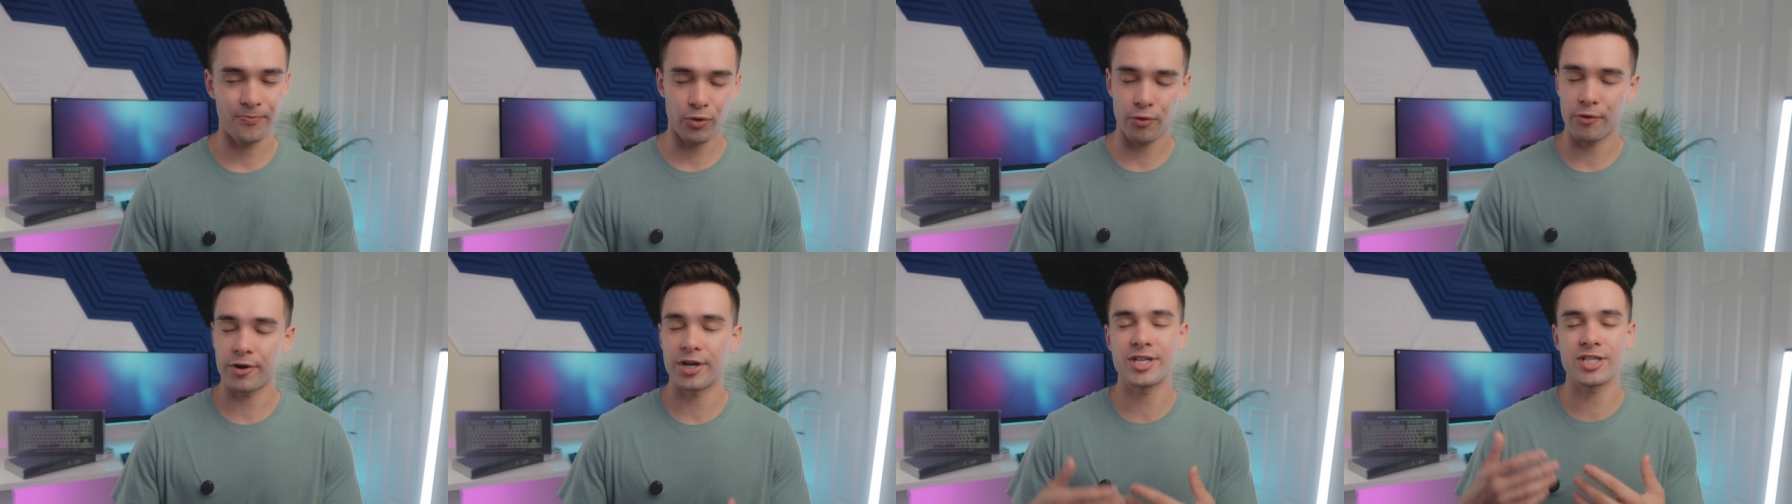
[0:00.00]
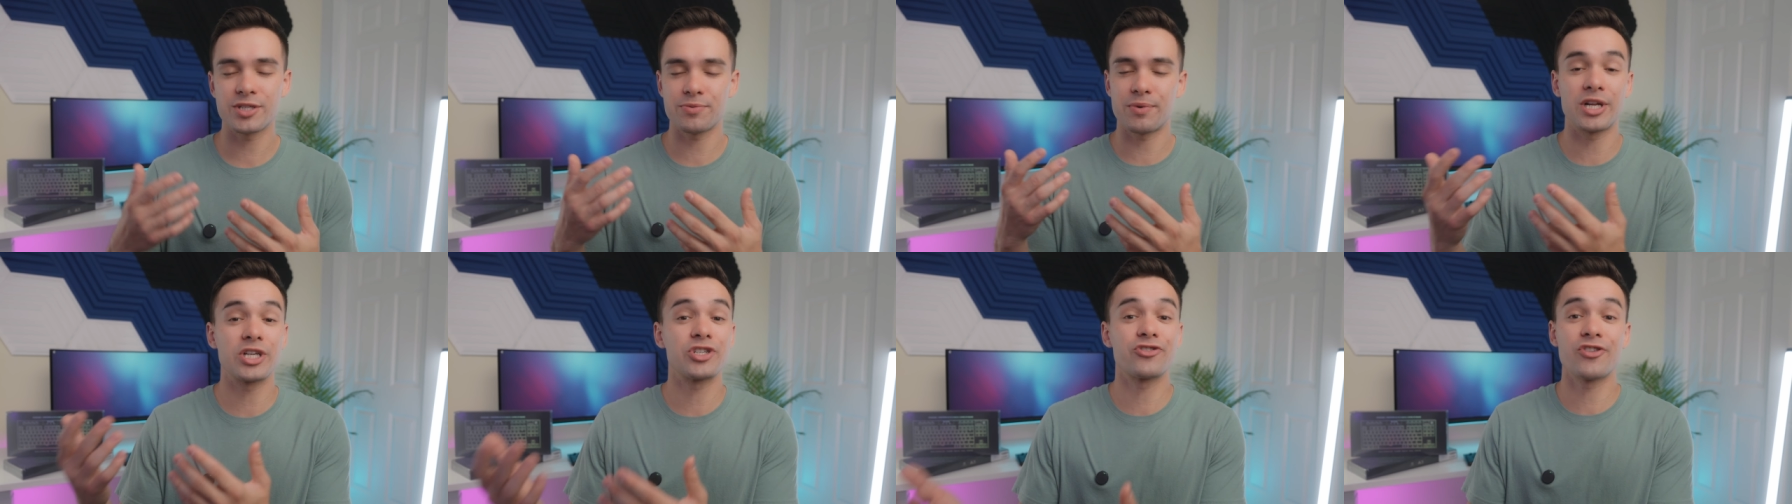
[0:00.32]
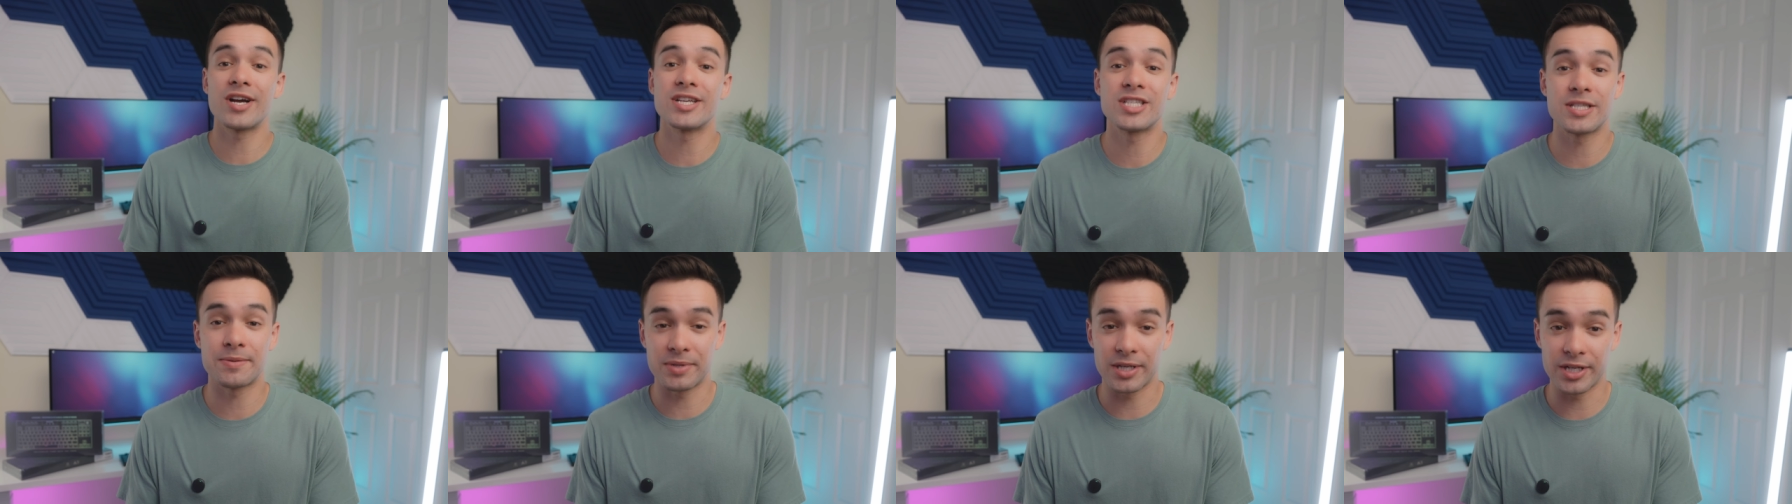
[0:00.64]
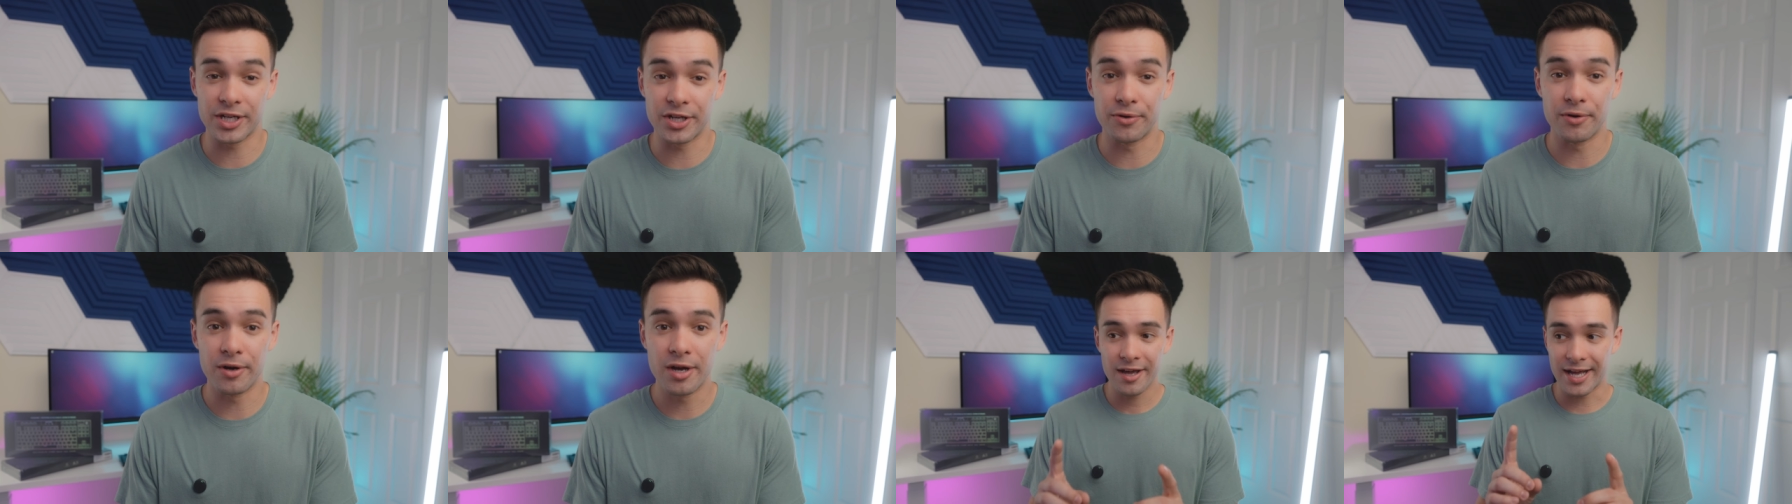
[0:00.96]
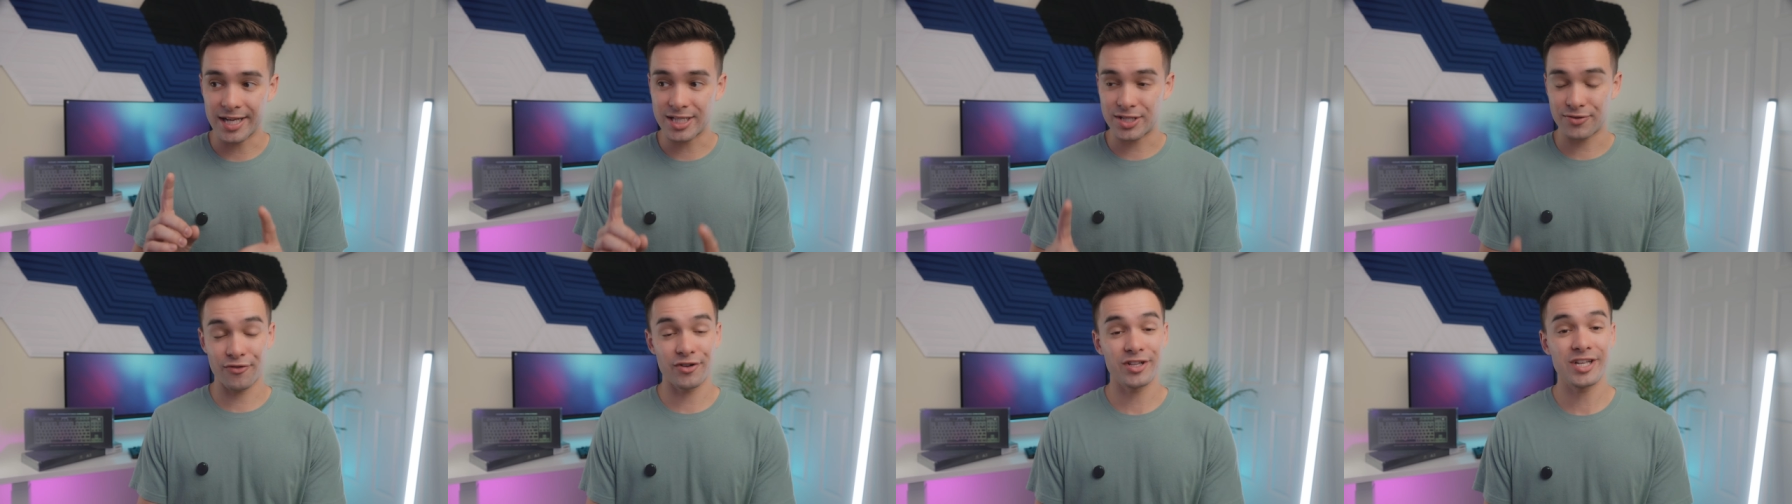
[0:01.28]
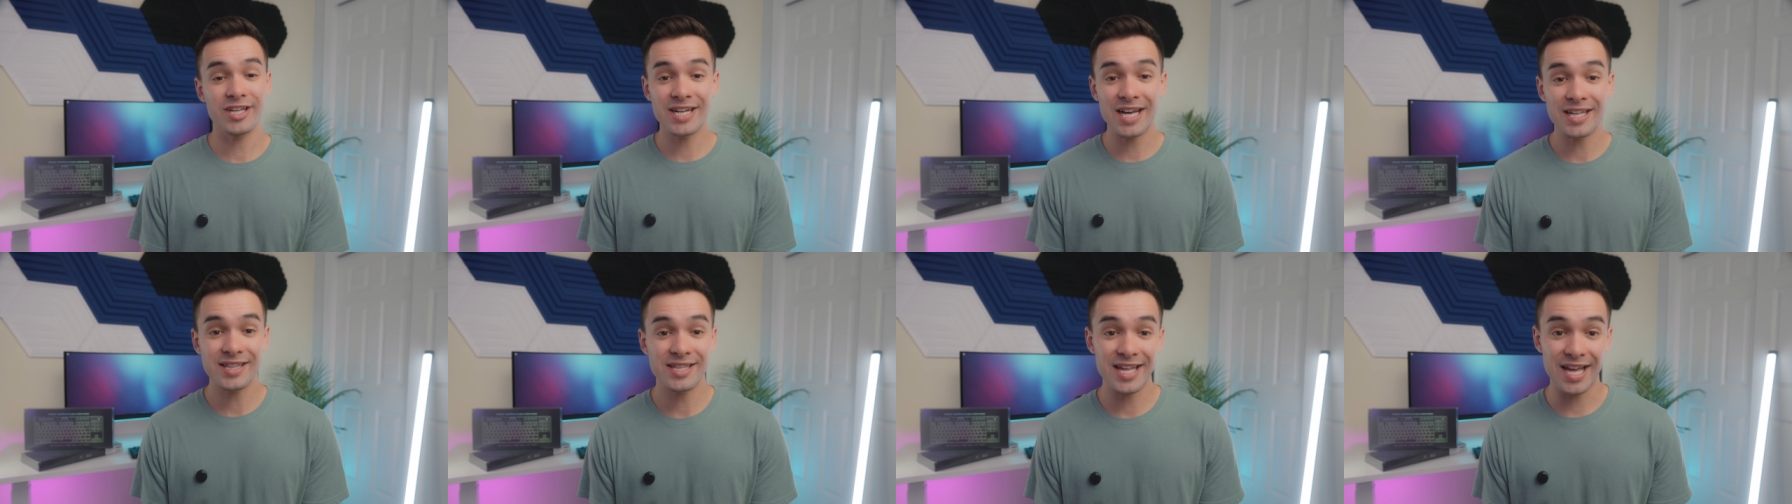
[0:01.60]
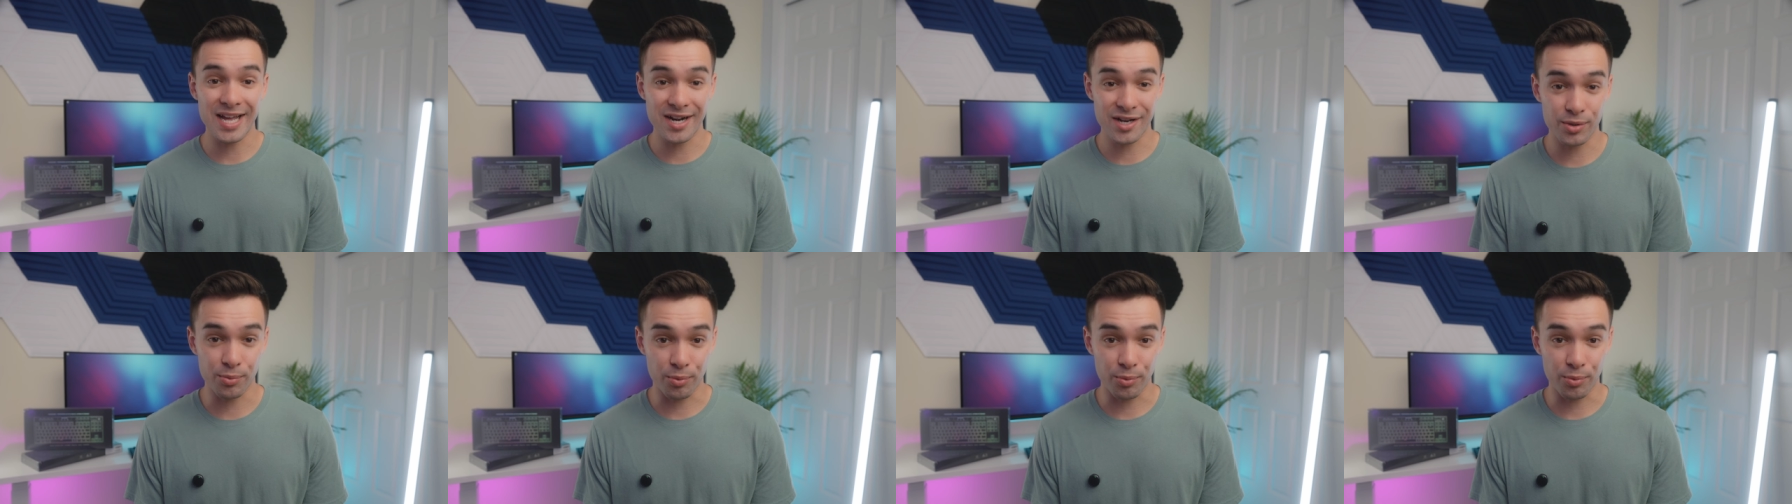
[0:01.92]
or you just want to try something new. It's really not the end of